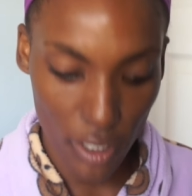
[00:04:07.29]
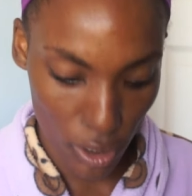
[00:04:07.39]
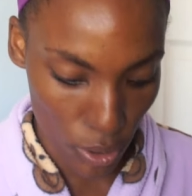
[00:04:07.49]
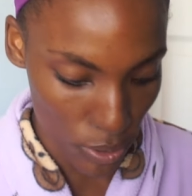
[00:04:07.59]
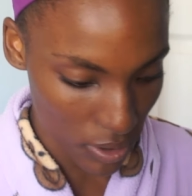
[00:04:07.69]
to
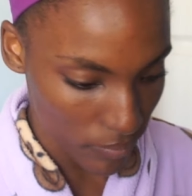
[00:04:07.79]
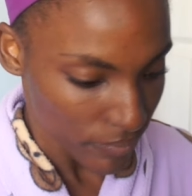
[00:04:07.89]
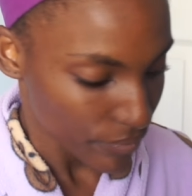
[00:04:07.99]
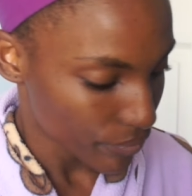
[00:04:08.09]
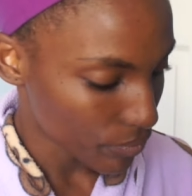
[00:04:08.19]
use
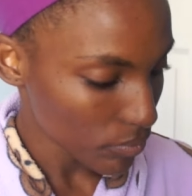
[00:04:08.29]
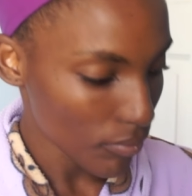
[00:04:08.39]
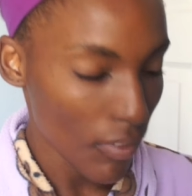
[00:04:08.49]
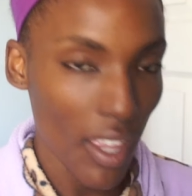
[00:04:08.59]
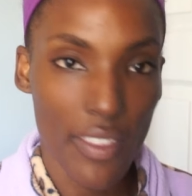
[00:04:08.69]

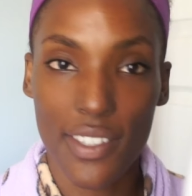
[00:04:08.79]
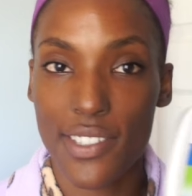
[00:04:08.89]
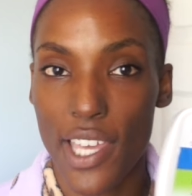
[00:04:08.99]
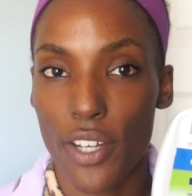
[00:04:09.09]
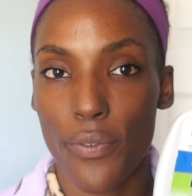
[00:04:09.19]
the
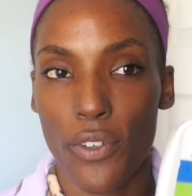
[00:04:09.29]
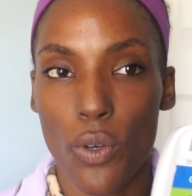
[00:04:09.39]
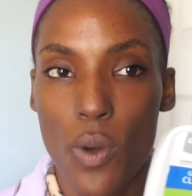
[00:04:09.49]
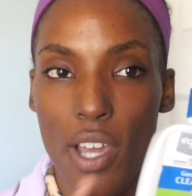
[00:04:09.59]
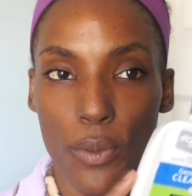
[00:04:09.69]

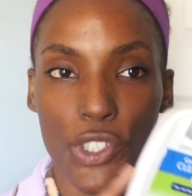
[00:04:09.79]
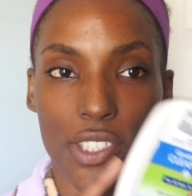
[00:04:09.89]
Cetaphil one,